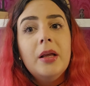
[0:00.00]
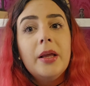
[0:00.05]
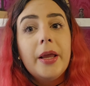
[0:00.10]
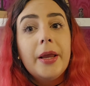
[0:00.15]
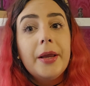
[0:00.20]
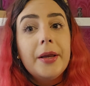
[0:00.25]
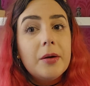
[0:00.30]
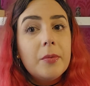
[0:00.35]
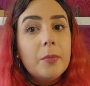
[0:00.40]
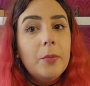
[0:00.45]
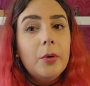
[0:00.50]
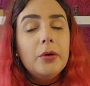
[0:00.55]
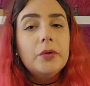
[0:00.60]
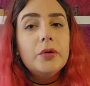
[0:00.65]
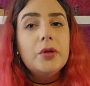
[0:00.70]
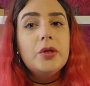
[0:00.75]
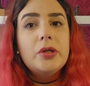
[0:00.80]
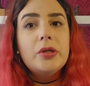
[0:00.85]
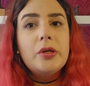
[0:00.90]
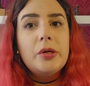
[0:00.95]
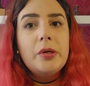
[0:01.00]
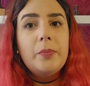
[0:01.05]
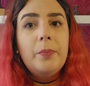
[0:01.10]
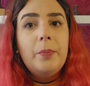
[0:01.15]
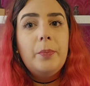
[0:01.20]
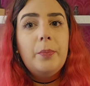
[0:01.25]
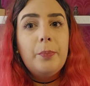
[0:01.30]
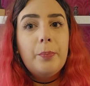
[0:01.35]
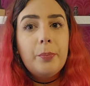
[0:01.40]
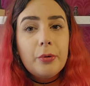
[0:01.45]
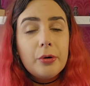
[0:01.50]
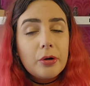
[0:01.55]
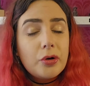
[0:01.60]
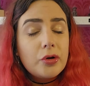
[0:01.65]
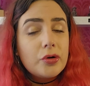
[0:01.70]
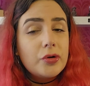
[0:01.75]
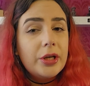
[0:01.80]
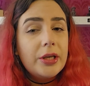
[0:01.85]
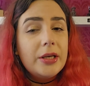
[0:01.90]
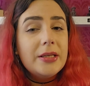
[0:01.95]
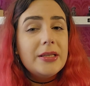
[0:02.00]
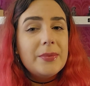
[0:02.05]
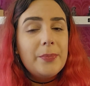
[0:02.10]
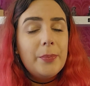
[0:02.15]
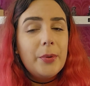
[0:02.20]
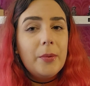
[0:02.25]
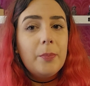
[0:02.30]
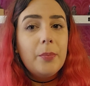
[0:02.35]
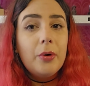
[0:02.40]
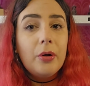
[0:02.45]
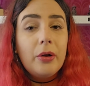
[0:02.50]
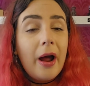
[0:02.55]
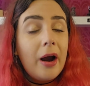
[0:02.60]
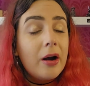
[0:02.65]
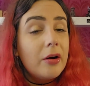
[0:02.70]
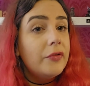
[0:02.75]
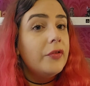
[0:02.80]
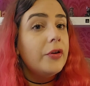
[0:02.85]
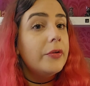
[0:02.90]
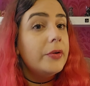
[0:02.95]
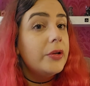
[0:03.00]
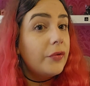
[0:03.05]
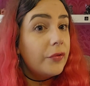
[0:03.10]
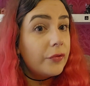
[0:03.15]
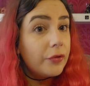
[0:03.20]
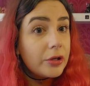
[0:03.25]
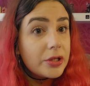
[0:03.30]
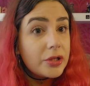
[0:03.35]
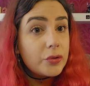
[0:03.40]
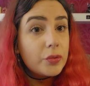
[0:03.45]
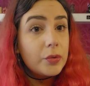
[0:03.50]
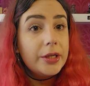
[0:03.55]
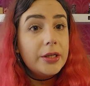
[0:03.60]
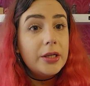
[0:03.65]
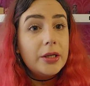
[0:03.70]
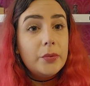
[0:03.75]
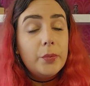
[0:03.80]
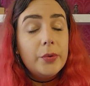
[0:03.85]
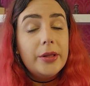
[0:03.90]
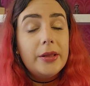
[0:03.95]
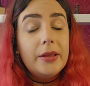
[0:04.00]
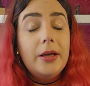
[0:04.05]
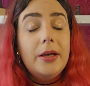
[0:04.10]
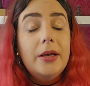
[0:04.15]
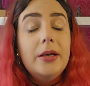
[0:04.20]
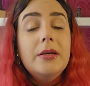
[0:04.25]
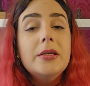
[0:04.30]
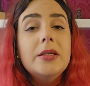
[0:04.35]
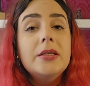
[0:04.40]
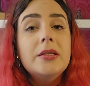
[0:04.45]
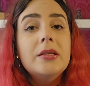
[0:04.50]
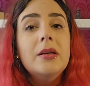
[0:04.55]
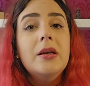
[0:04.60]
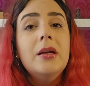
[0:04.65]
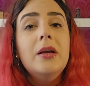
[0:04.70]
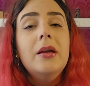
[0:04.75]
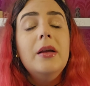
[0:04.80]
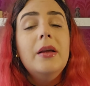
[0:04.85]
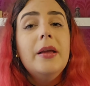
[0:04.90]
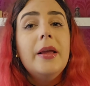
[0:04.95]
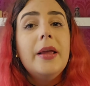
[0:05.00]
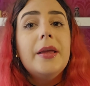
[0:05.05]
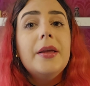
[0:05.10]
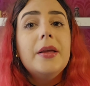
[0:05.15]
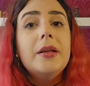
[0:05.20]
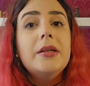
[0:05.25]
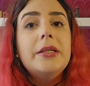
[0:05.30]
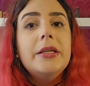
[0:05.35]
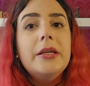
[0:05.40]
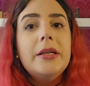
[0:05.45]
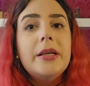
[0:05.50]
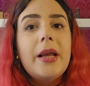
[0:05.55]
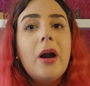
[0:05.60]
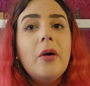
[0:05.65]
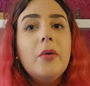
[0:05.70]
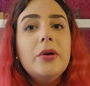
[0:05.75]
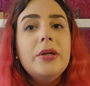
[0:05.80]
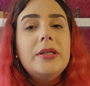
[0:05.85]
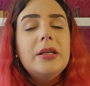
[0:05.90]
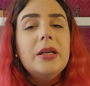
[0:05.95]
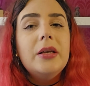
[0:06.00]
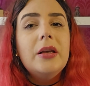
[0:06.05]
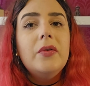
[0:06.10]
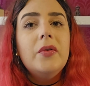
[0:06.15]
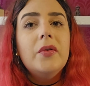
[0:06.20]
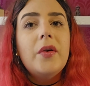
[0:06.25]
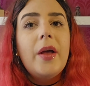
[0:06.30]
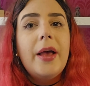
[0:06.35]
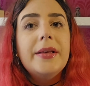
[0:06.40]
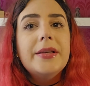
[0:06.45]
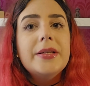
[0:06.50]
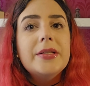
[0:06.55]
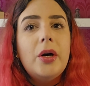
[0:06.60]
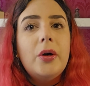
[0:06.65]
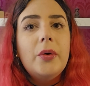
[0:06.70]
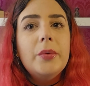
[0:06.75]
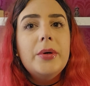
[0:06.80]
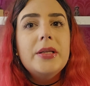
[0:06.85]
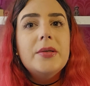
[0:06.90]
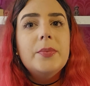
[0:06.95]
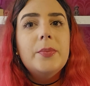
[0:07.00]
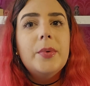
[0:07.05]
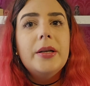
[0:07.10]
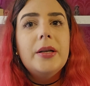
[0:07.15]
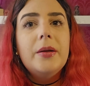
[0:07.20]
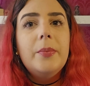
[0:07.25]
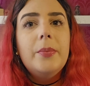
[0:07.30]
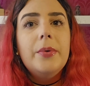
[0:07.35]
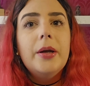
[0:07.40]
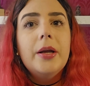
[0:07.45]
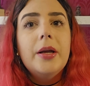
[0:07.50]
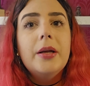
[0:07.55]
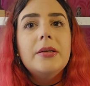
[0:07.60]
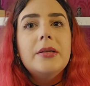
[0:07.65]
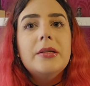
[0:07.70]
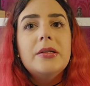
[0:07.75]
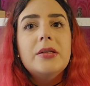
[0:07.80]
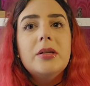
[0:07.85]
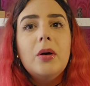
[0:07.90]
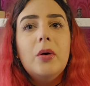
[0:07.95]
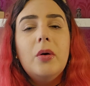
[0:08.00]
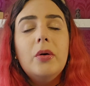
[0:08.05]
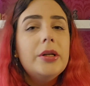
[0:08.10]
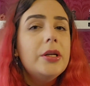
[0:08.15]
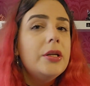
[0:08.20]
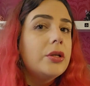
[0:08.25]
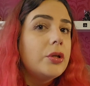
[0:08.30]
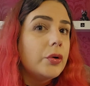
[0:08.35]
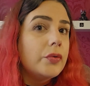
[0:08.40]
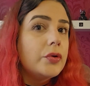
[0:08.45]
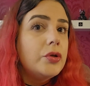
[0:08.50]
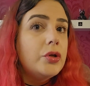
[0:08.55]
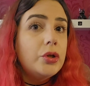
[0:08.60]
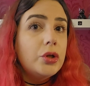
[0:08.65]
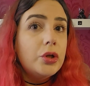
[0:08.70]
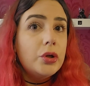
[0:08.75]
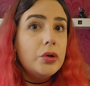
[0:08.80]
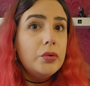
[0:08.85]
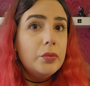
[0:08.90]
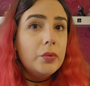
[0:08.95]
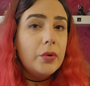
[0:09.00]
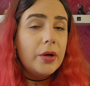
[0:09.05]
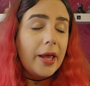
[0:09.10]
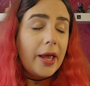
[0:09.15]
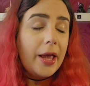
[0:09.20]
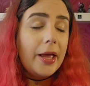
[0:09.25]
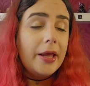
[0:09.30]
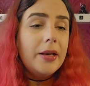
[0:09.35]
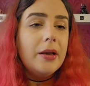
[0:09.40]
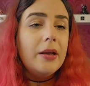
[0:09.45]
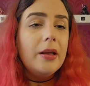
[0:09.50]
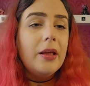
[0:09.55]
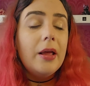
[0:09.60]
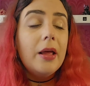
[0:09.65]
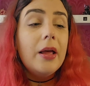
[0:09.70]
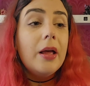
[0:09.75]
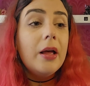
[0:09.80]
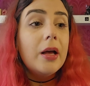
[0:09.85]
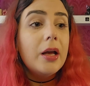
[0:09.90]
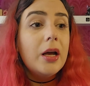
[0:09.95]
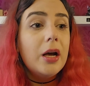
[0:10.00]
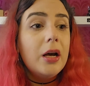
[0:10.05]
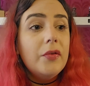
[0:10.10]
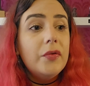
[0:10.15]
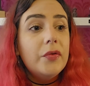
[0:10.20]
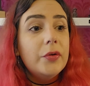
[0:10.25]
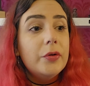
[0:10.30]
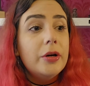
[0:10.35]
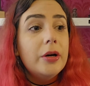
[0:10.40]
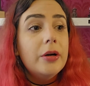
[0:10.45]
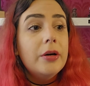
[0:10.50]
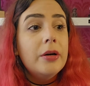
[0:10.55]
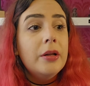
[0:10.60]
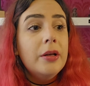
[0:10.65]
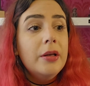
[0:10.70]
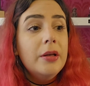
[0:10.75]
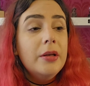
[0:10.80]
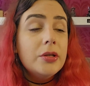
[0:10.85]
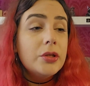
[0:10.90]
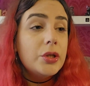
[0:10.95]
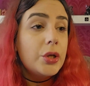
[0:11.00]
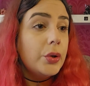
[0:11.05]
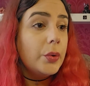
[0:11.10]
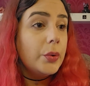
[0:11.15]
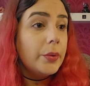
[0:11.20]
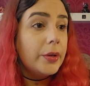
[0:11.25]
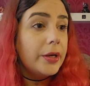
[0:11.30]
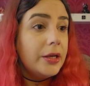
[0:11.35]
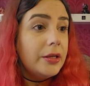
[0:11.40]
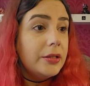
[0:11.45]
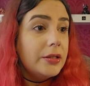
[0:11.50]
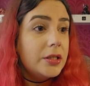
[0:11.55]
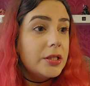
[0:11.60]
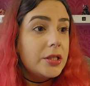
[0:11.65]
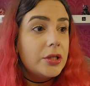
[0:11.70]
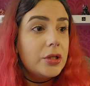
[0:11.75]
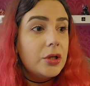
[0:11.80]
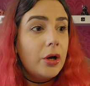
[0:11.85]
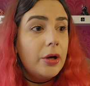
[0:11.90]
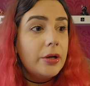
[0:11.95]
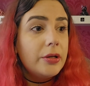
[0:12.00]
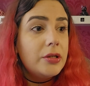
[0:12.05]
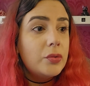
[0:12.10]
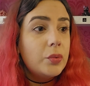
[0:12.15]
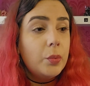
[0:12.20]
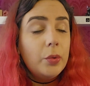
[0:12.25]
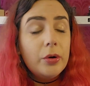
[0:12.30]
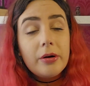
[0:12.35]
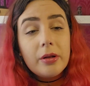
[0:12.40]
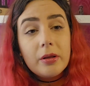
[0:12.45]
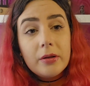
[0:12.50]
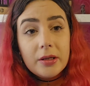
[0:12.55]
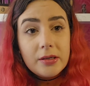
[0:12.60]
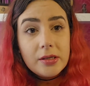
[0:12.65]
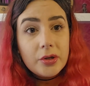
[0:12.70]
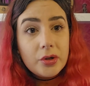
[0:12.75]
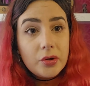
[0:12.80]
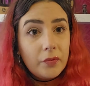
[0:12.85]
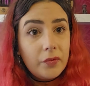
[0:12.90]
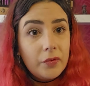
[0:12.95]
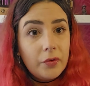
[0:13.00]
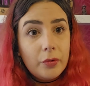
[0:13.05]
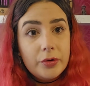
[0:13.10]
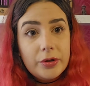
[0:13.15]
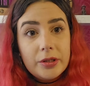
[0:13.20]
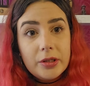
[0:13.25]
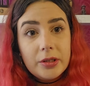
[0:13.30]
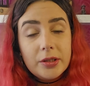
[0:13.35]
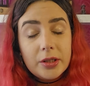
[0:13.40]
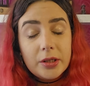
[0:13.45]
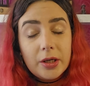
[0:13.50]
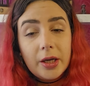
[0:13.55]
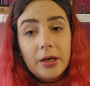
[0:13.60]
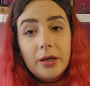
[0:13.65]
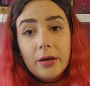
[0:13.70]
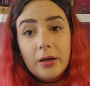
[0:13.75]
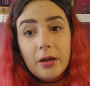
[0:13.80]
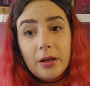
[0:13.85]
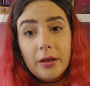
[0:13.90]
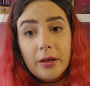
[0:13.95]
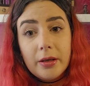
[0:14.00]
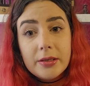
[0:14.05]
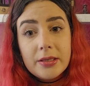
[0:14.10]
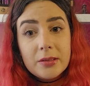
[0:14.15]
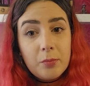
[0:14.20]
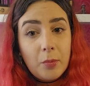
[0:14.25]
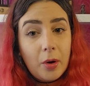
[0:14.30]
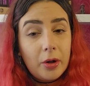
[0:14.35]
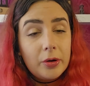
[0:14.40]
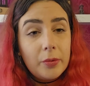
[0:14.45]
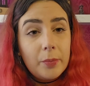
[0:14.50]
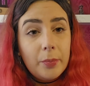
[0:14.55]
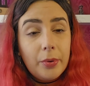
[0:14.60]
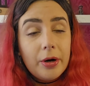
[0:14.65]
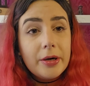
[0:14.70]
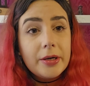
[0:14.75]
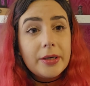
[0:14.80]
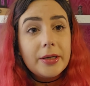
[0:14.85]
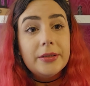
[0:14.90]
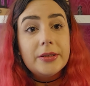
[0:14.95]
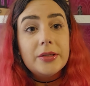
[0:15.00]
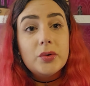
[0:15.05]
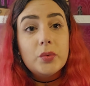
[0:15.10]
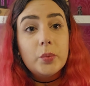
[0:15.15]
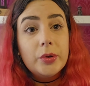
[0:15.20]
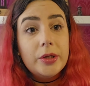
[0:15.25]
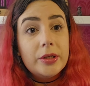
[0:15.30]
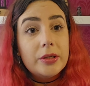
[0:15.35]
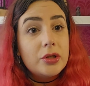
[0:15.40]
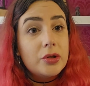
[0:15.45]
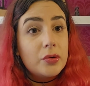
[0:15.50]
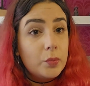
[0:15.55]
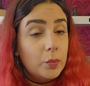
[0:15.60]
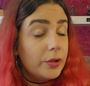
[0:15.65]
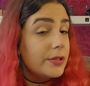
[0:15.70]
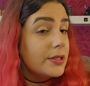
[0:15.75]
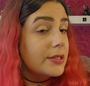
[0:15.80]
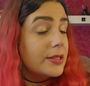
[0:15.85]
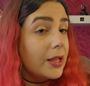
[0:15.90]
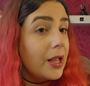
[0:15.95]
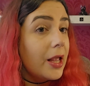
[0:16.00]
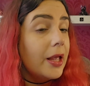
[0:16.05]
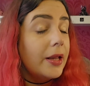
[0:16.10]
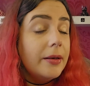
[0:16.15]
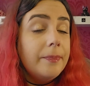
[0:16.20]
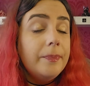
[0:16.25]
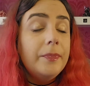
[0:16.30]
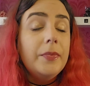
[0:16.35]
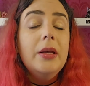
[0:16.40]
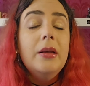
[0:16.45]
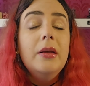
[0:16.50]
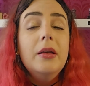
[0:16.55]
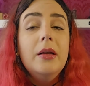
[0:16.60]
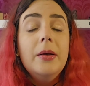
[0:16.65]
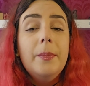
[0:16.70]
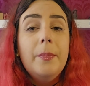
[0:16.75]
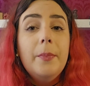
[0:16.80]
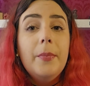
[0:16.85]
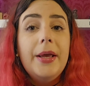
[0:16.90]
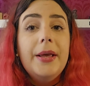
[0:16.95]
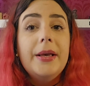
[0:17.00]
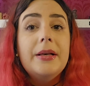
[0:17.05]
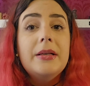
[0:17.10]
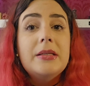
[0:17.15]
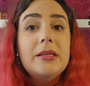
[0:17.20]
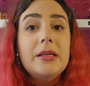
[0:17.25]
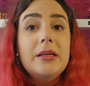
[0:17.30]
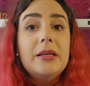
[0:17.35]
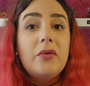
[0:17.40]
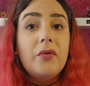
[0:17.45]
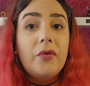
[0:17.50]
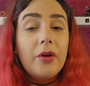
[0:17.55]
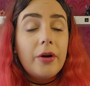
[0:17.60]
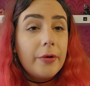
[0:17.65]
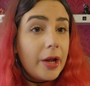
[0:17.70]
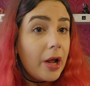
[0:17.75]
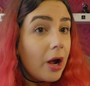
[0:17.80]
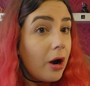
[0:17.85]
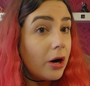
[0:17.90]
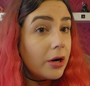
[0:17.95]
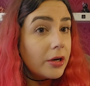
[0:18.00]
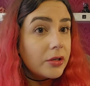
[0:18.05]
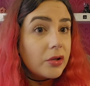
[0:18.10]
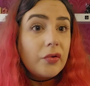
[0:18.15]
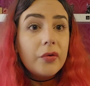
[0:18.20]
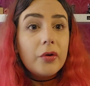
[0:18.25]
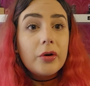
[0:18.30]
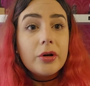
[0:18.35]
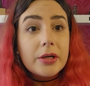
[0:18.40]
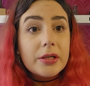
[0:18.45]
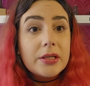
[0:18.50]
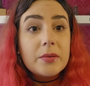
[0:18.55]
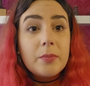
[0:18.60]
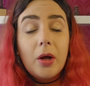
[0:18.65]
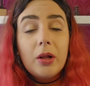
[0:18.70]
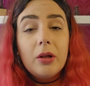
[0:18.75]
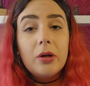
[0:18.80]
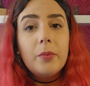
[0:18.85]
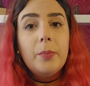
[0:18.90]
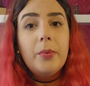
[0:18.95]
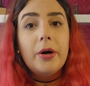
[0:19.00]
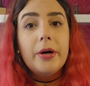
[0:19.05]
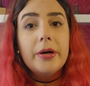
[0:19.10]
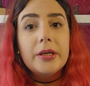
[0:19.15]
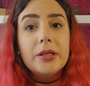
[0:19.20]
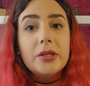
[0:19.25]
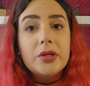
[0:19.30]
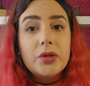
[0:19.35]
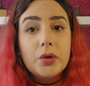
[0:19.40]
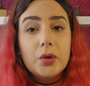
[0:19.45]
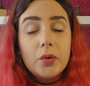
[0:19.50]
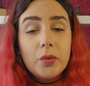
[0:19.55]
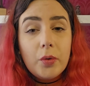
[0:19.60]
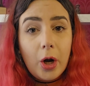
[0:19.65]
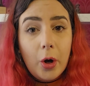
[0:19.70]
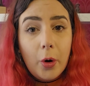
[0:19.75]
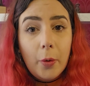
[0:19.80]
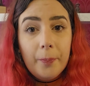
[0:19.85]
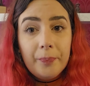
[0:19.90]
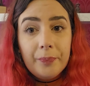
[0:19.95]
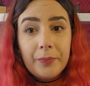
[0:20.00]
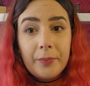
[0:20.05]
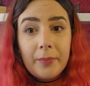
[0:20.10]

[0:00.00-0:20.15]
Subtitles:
And most Portuguese people are very frustrated with this, and the narrative has always been a bit, only those two can govern, so it's not worth it to vote it in smaller parties, which once again makes it very hard for the smaller parties to grow.